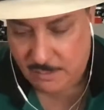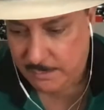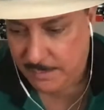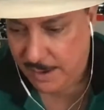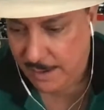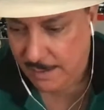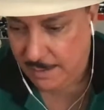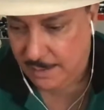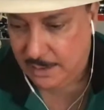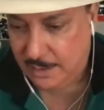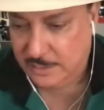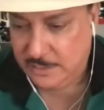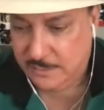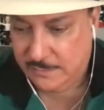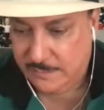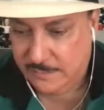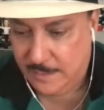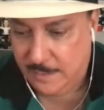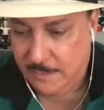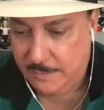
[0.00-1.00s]
America in
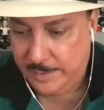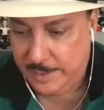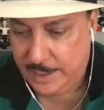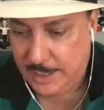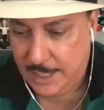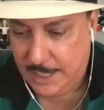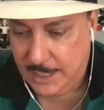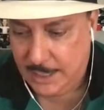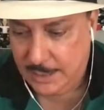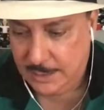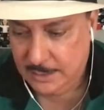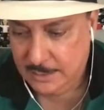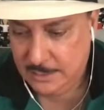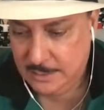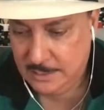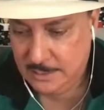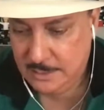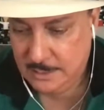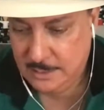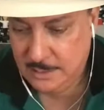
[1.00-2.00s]
the very beginning,
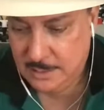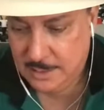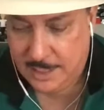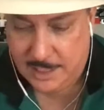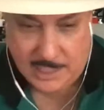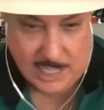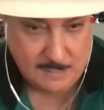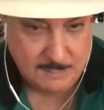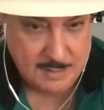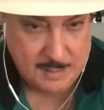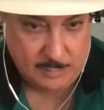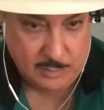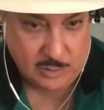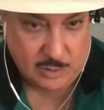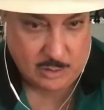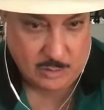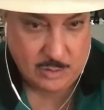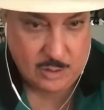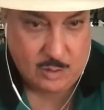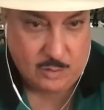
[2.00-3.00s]
a lot of people
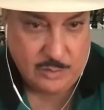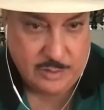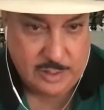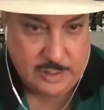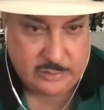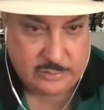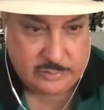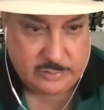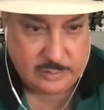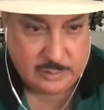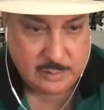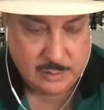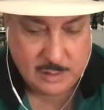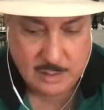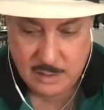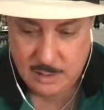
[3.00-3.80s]
don't know this,